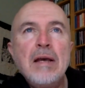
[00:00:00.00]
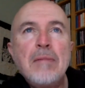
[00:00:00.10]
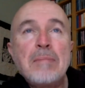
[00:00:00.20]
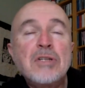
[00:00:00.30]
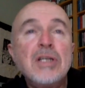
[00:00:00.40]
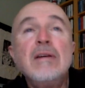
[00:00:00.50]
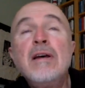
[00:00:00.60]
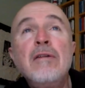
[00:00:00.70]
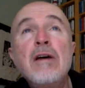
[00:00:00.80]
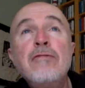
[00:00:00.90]
perhaps
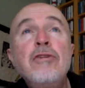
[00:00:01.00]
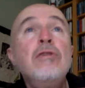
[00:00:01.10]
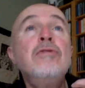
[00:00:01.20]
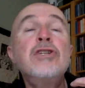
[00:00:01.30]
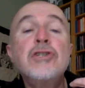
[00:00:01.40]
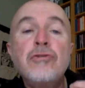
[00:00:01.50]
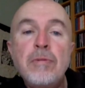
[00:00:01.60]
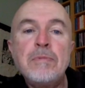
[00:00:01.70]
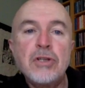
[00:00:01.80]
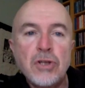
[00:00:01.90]
a few
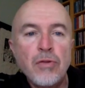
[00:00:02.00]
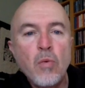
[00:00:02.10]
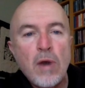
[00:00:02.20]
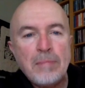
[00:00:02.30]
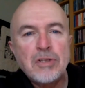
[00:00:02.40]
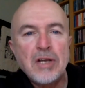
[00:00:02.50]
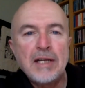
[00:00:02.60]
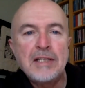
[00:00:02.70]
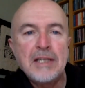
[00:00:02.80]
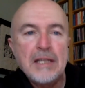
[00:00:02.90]
descriptors on the
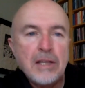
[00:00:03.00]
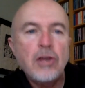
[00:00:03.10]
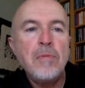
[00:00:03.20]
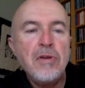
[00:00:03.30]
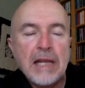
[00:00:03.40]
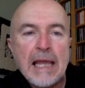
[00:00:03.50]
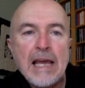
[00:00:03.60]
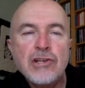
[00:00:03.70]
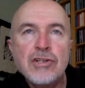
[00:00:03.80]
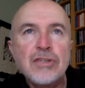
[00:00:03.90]
website and in the
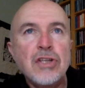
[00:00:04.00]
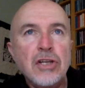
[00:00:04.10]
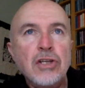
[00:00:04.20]
communications that